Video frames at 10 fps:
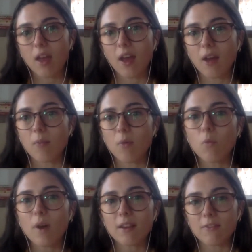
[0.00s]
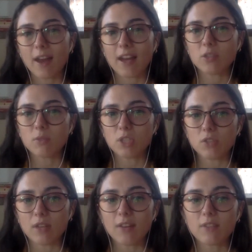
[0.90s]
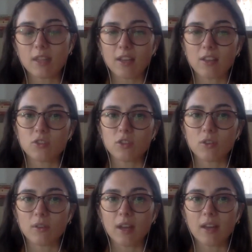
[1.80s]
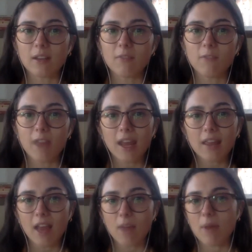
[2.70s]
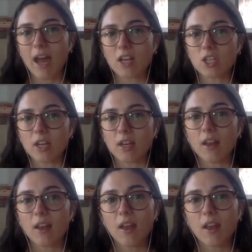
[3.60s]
What advice would you give to that student in conveying that passion